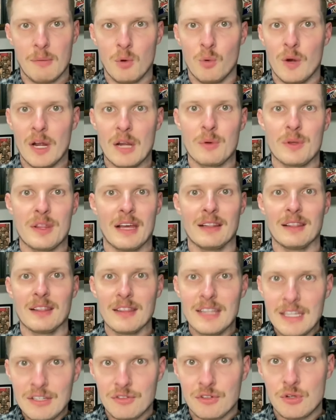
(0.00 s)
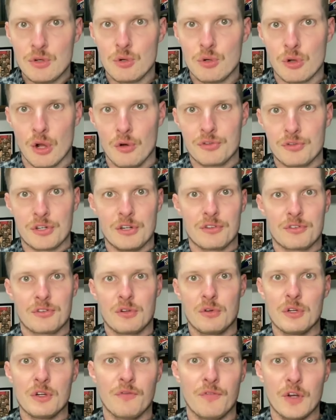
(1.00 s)
away with at least 2 closers
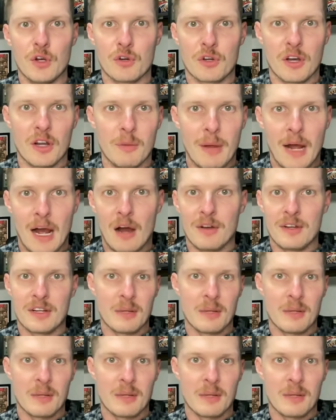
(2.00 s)
who you feel good about.